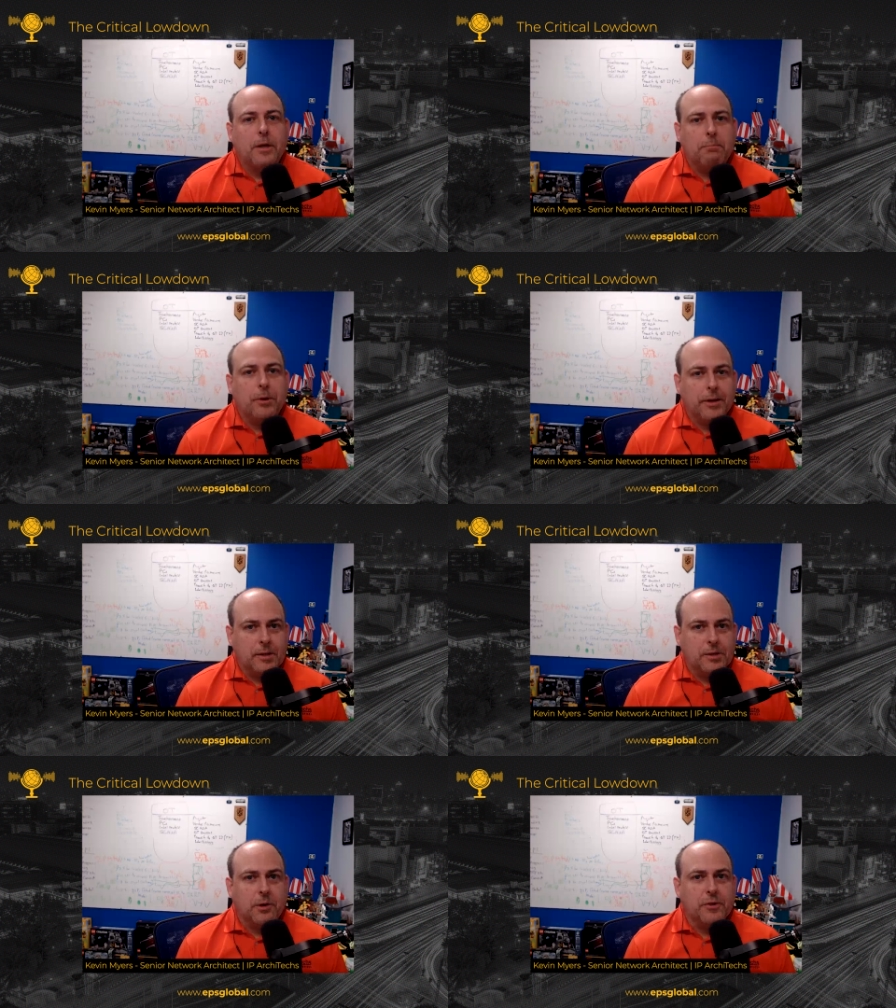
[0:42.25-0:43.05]
in building
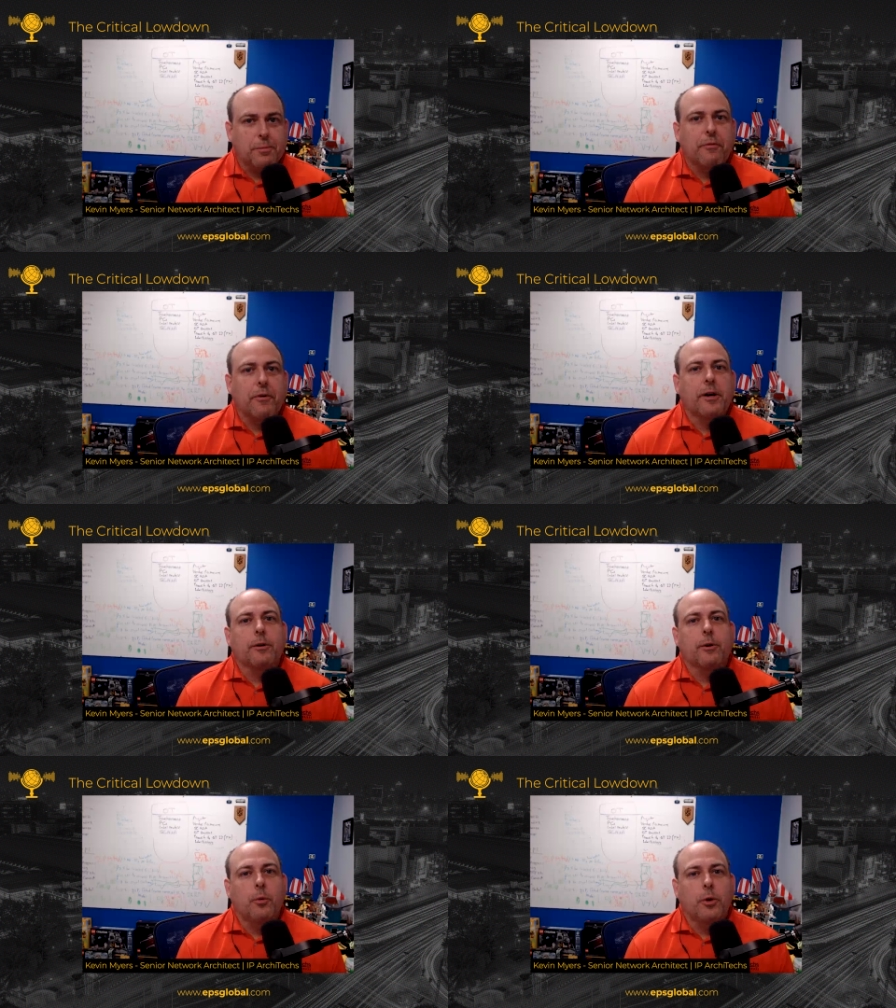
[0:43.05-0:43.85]
a service
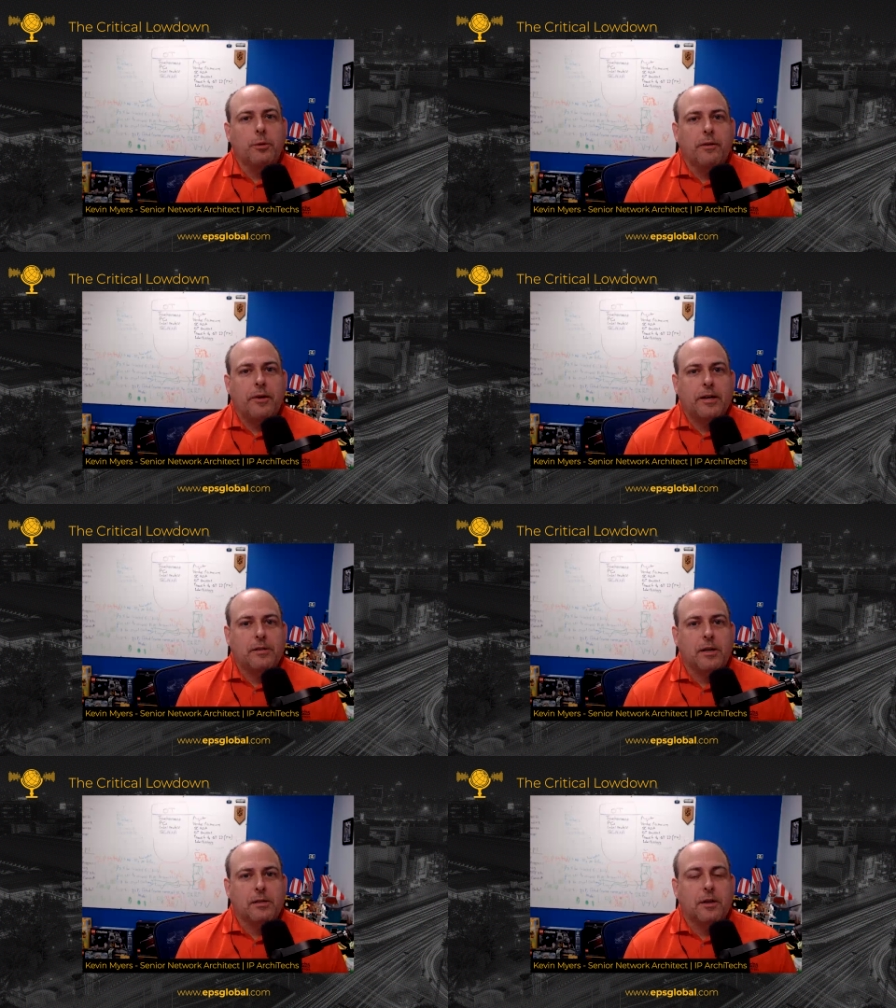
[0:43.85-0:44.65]
provider, when you have
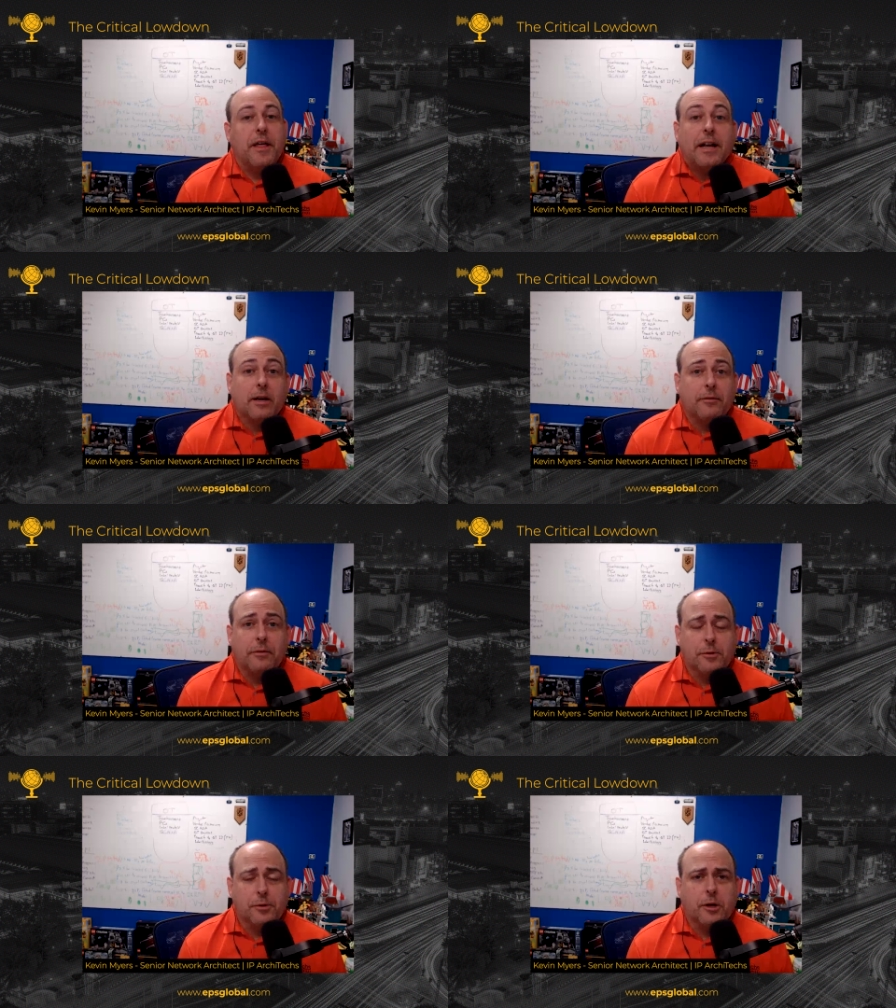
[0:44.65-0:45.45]
access to that kind of
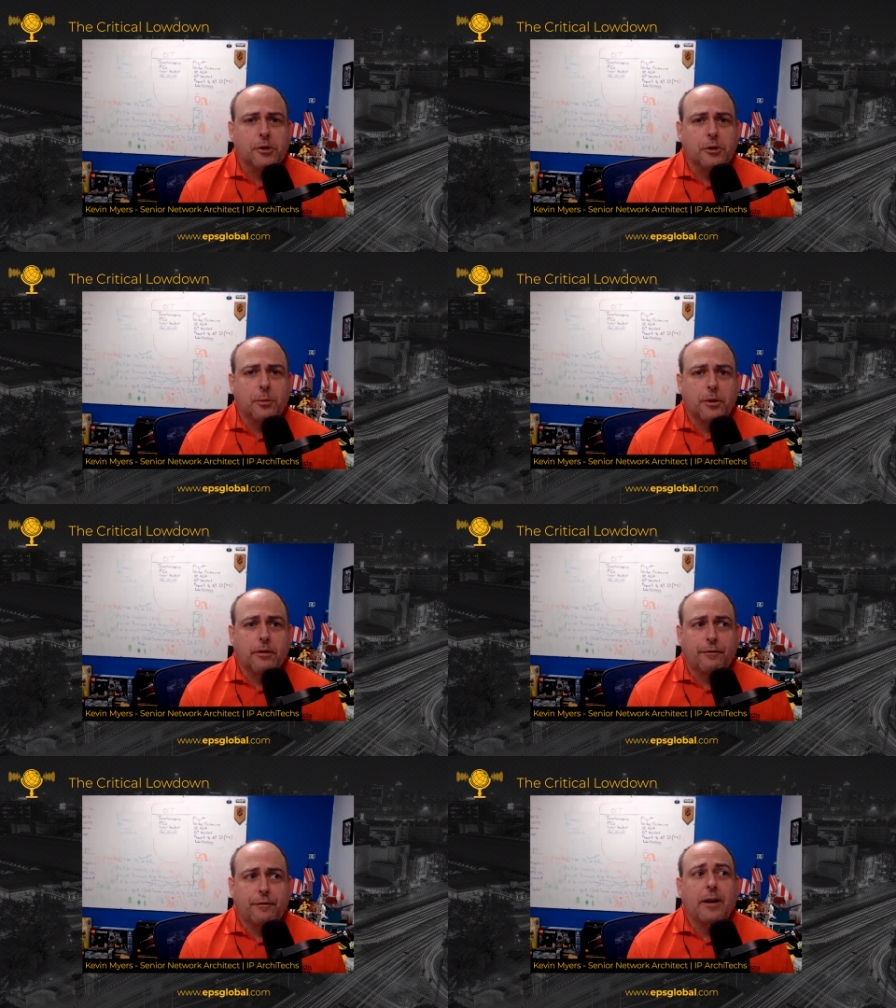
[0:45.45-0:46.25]
infrastructure, when you
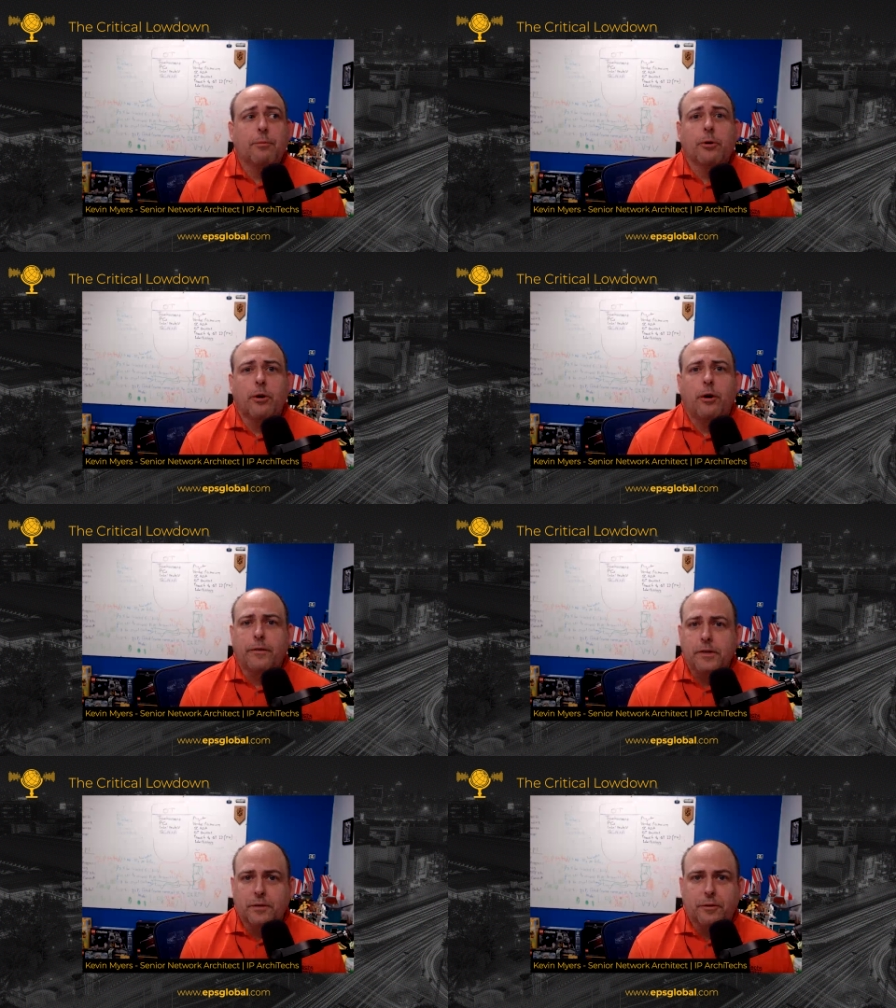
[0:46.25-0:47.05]
have fiber and all
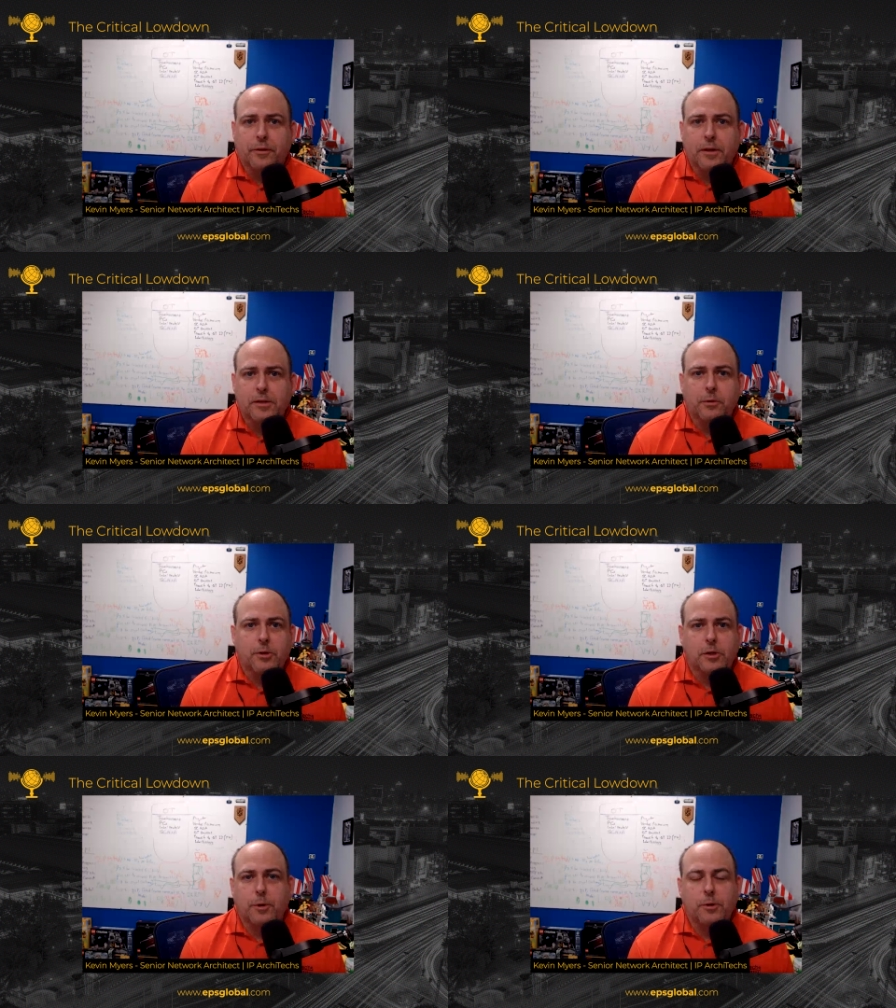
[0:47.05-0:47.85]
of these different things at your
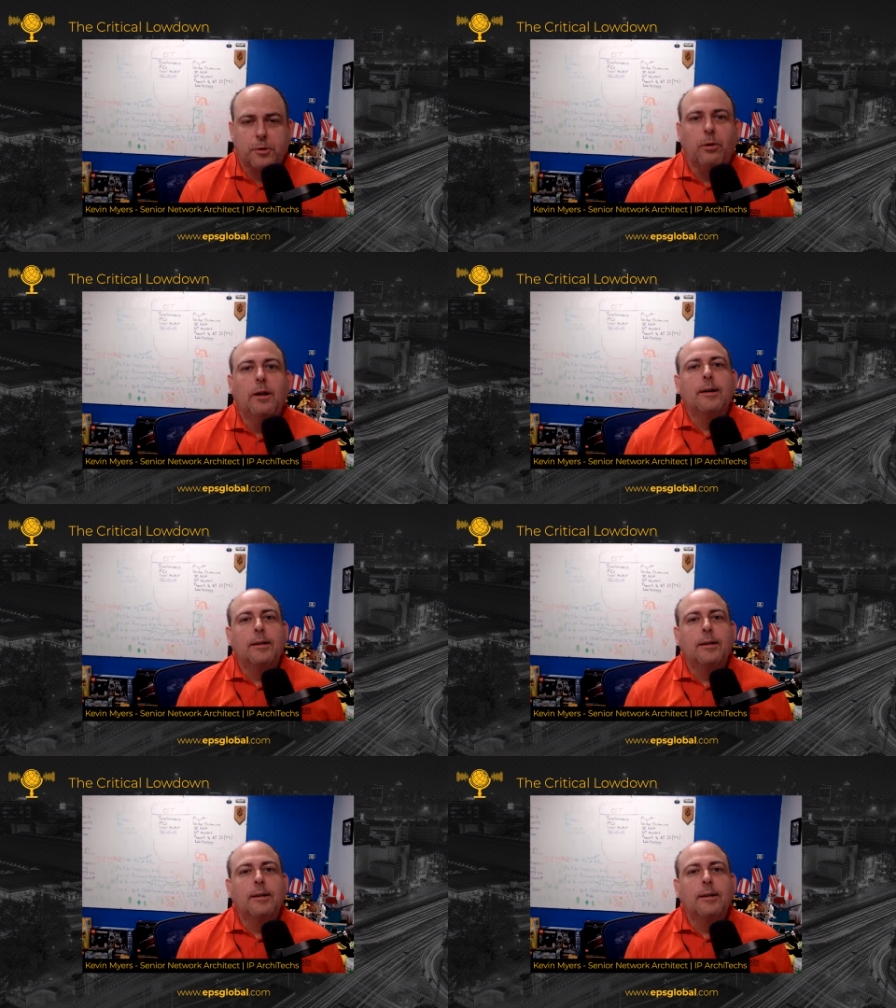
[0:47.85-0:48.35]
disposal,